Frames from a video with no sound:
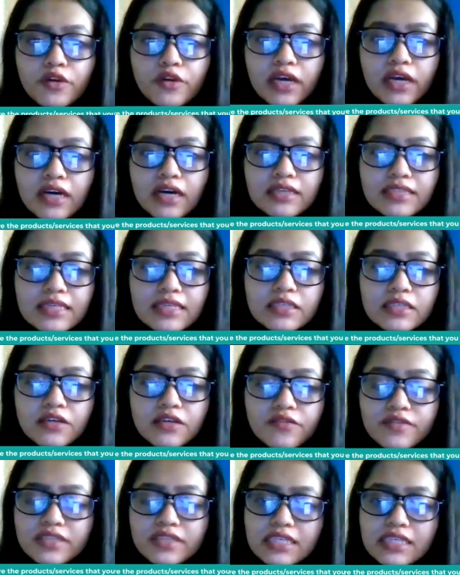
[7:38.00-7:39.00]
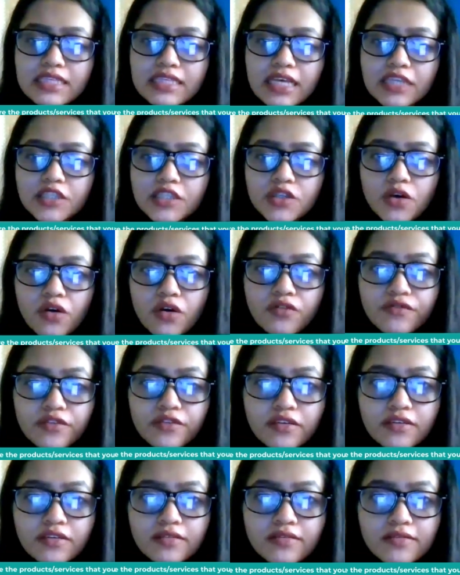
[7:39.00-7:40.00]
products and services that you
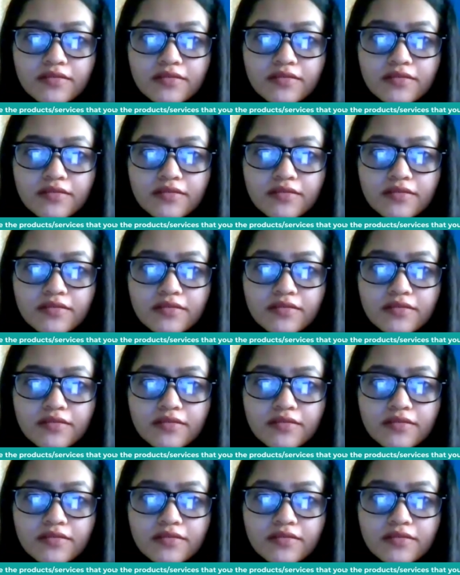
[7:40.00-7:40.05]
offer?